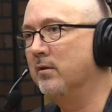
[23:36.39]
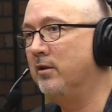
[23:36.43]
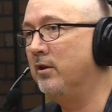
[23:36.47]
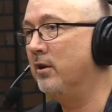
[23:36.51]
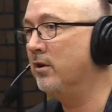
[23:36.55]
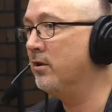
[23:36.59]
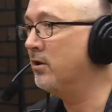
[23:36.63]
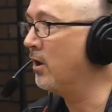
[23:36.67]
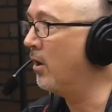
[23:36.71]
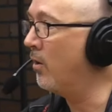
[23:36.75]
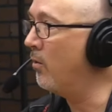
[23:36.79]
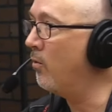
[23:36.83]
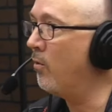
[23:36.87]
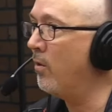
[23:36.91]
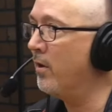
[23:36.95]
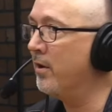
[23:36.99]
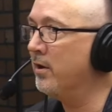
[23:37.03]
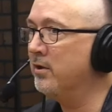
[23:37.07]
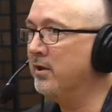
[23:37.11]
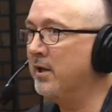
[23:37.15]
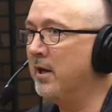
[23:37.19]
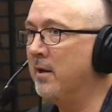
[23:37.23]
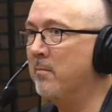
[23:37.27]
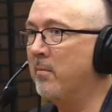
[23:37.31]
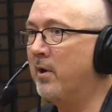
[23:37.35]
you don't want a
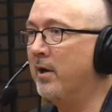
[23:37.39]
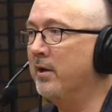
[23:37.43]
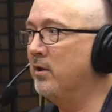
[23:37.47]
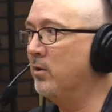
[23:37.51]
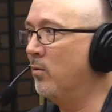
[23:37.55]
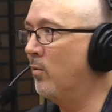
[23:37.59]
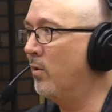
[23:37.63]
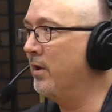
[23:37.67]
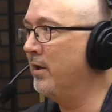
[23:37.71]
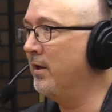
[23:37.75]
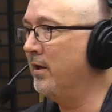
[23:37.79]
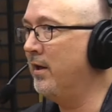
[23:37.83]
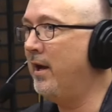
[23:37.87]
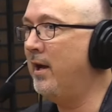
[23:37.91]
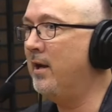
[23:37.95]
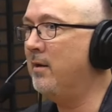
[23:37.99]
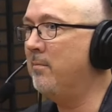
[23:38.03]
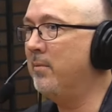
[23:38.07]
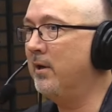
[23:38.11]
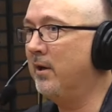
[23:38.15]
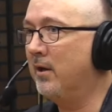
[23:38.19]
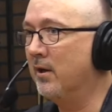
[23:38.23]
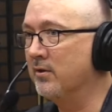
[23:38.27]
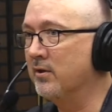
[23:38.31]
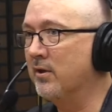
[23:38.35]
10 by 28
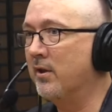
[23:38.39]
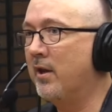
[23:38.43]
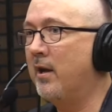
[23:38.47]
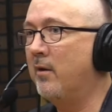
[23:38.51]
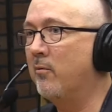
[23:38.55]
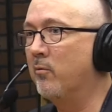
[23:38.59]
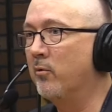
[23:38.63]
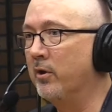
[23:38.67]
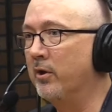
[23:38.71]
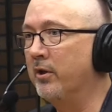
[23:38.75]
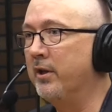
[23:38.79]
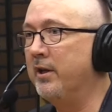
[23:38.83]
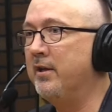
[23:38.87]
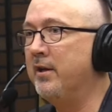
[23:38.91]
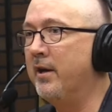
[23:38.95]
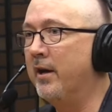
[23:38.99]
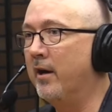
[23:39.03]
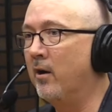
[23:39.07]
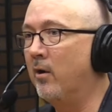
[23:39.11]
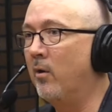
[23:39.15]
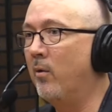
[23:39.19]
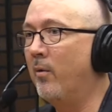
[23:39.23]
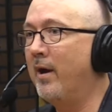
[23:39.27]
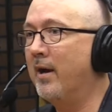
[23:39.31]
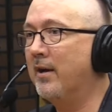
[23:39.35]
because of that really
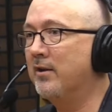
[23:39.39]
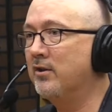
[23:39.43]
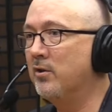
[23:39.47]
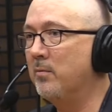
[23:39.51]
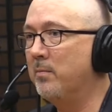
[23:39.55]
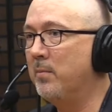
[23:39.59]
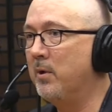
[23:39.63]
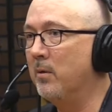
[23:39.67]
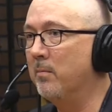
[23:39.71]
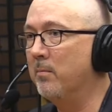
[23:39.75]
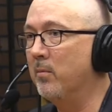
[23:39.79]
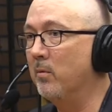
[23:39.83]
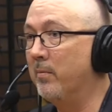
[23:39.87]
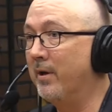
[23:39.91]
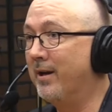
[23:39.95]
narrow pupil.